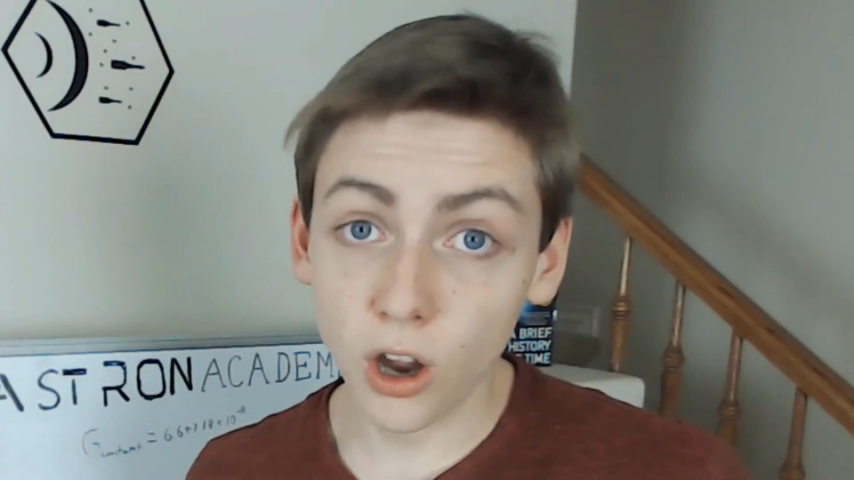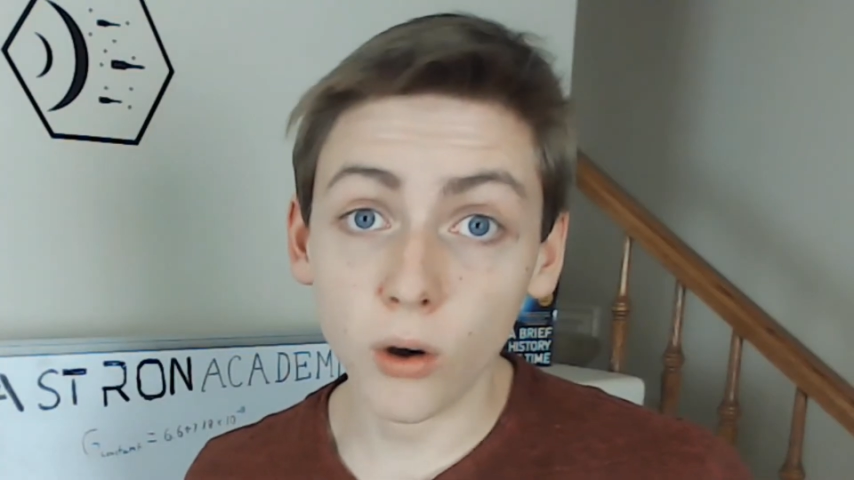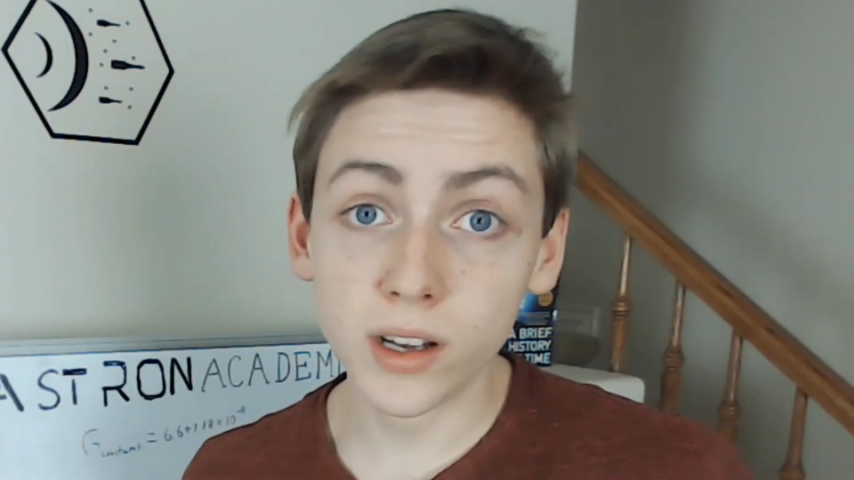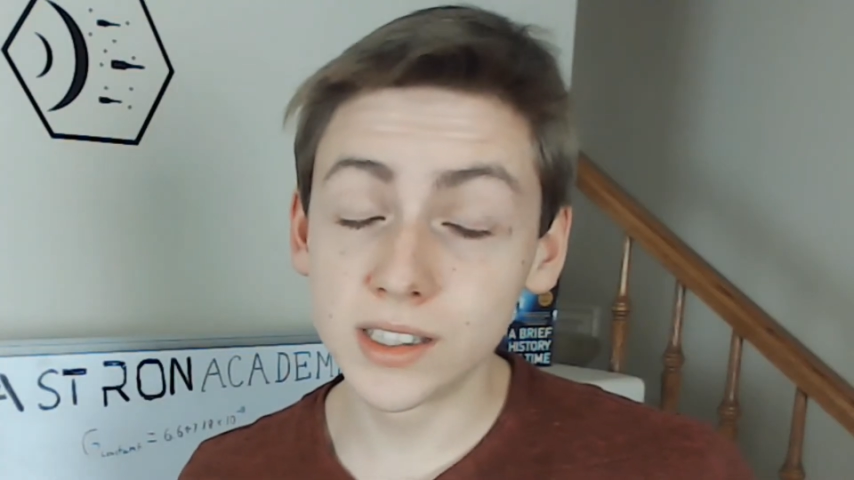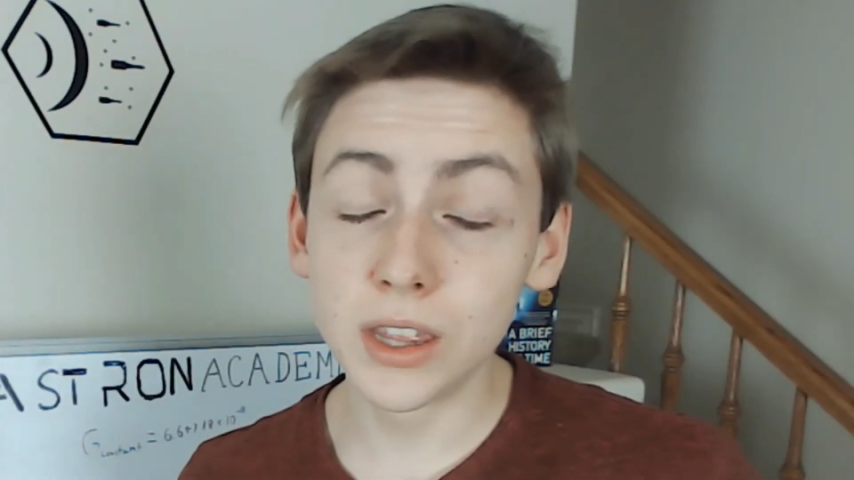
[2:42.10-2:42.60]

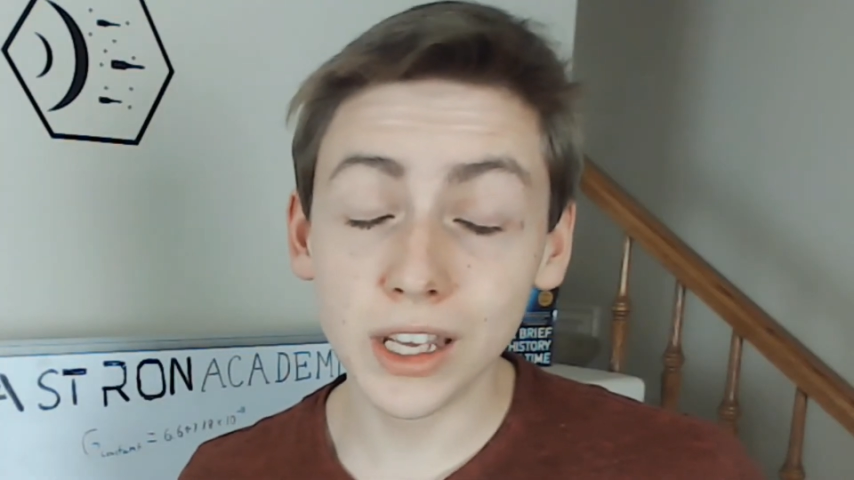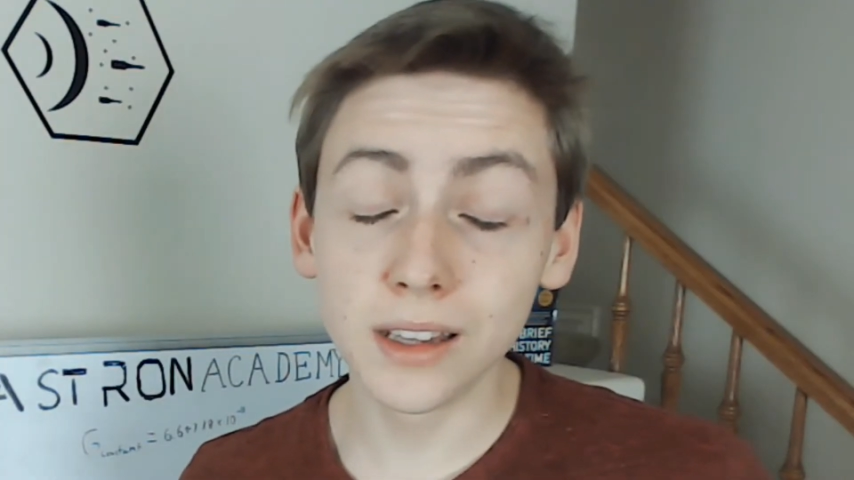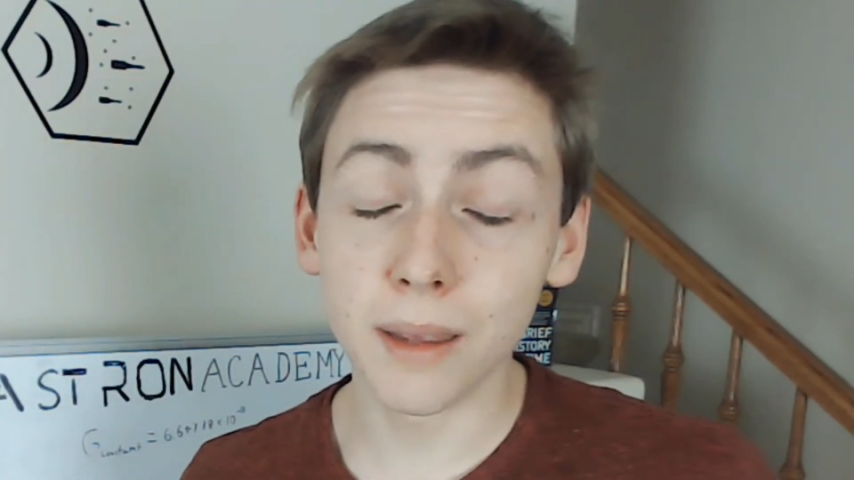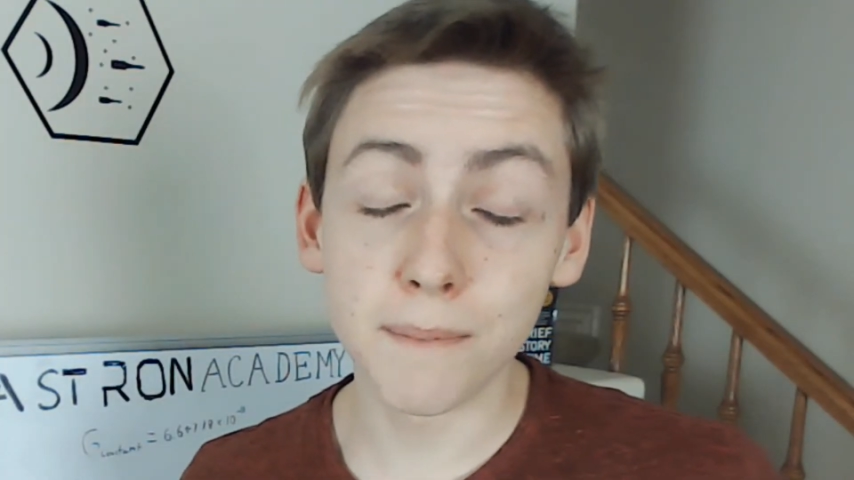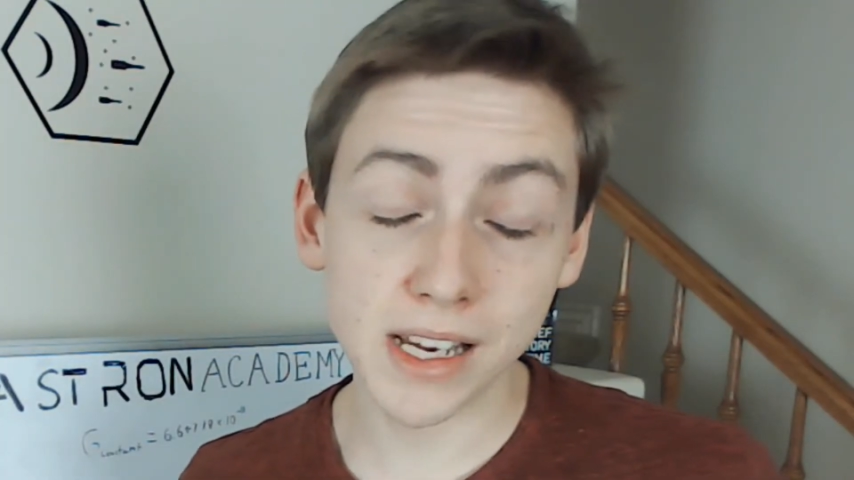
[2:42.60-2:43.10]
known as the
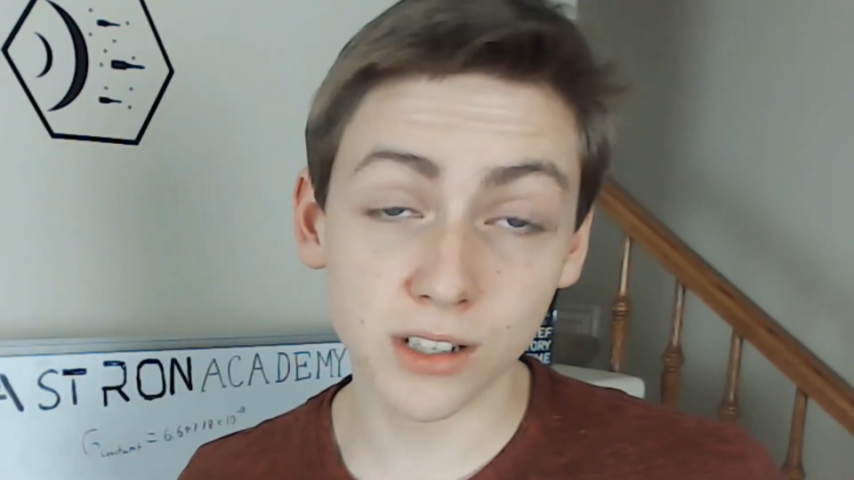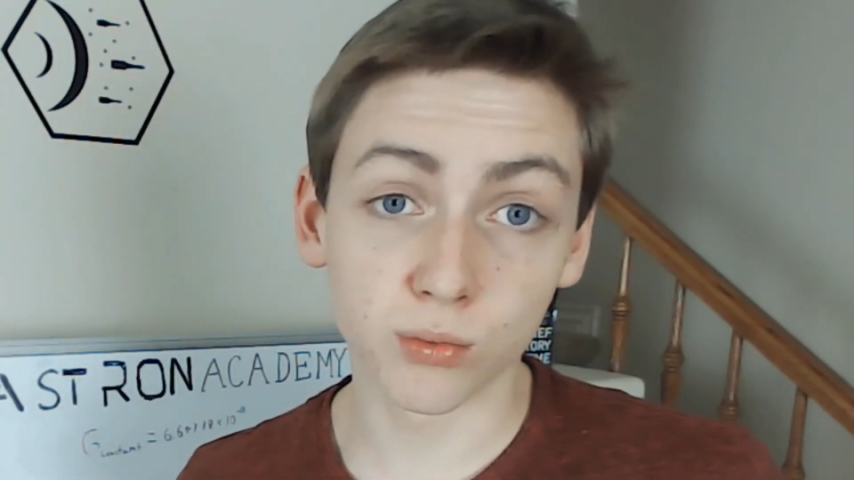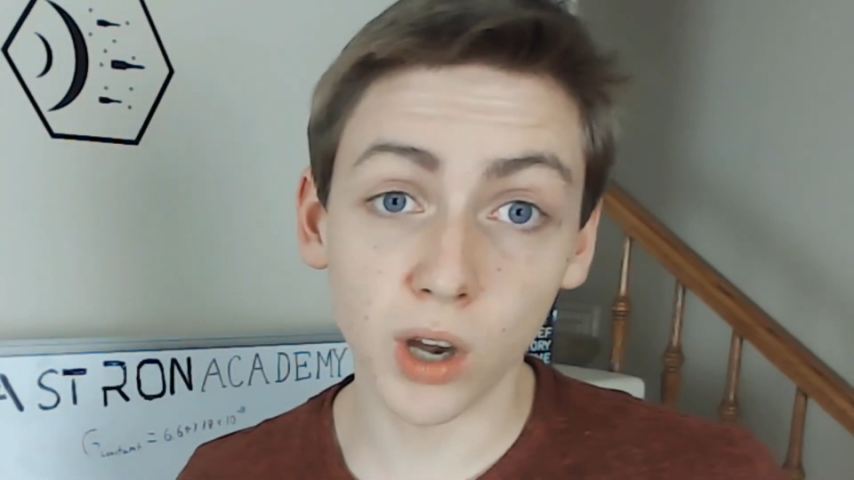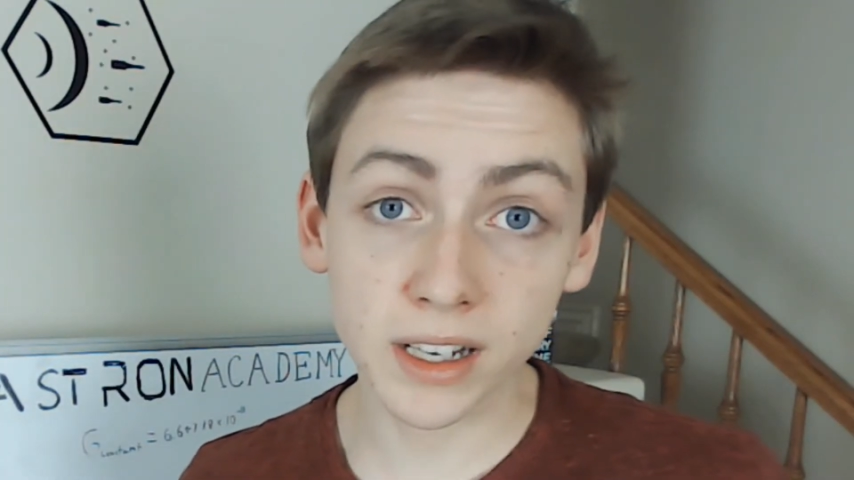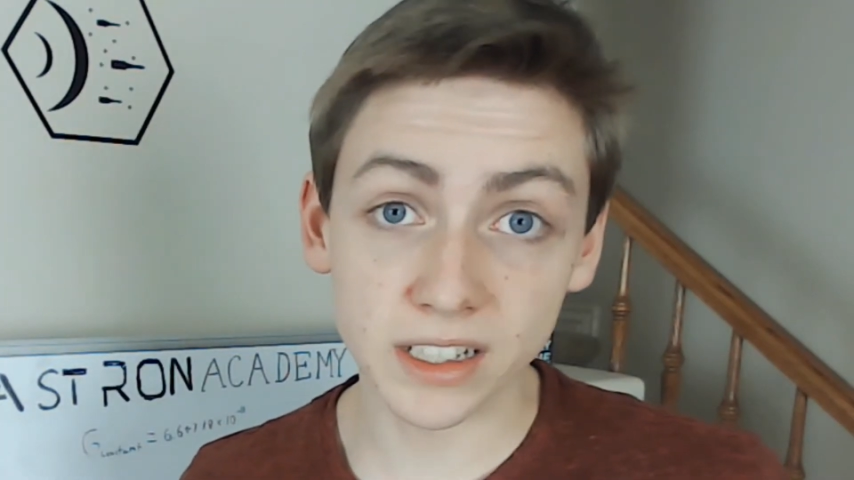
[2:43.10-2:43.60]
thing that makes
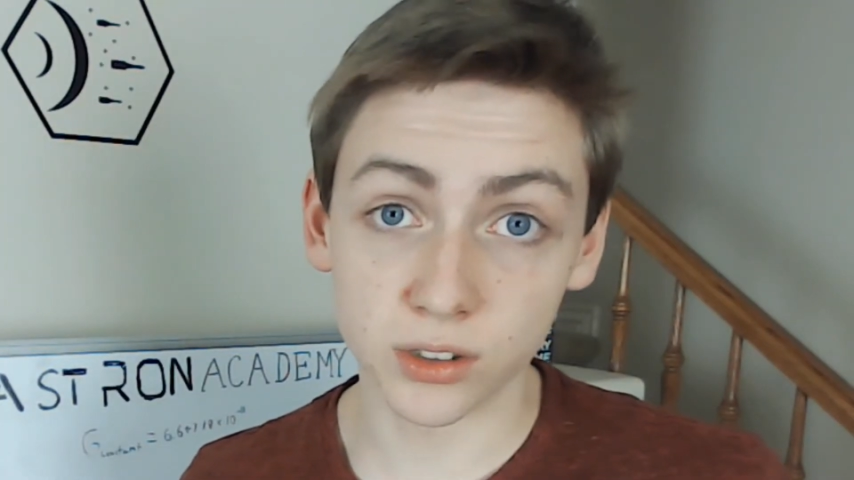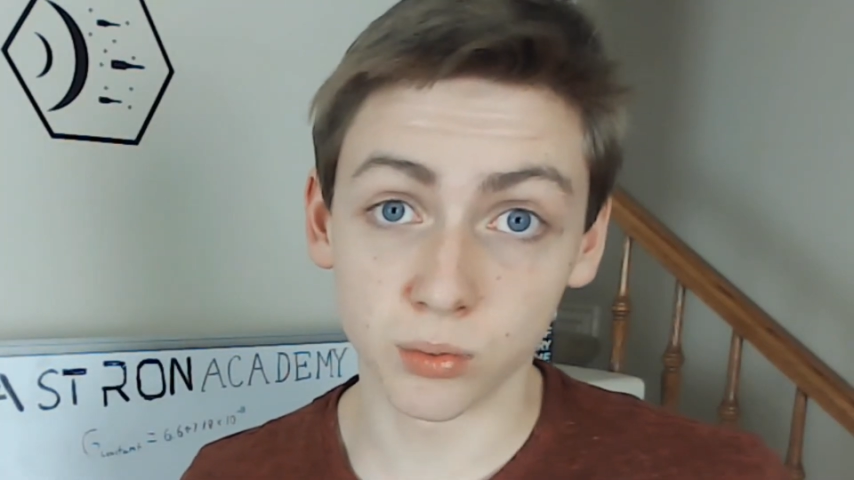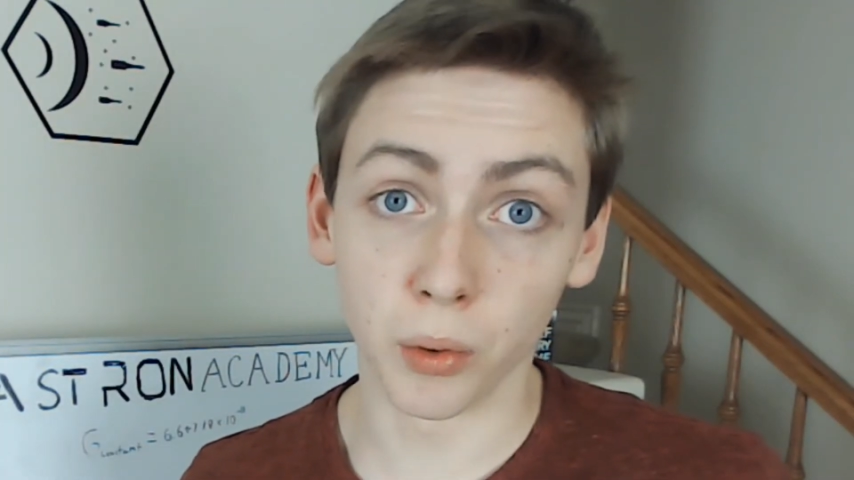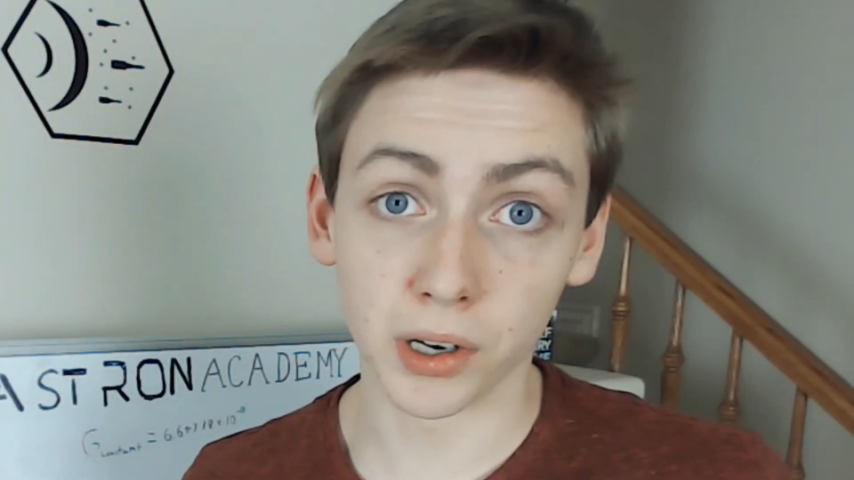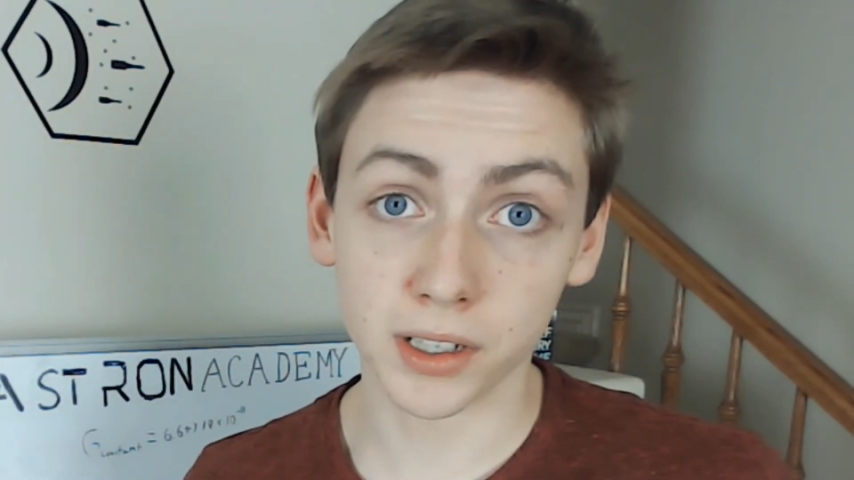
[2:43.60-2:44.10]
rockets
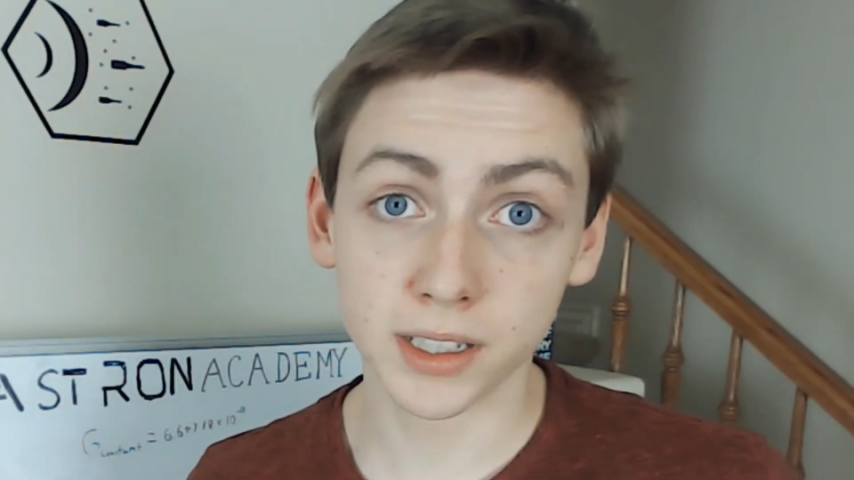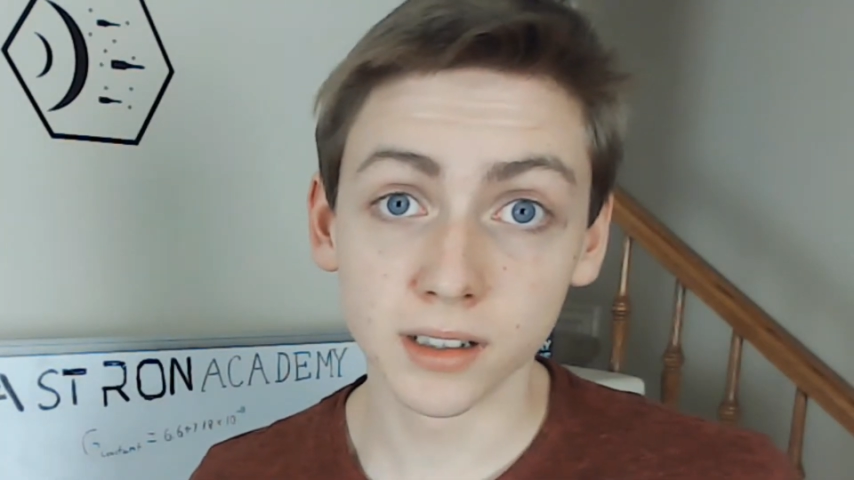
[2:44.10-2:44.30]
work.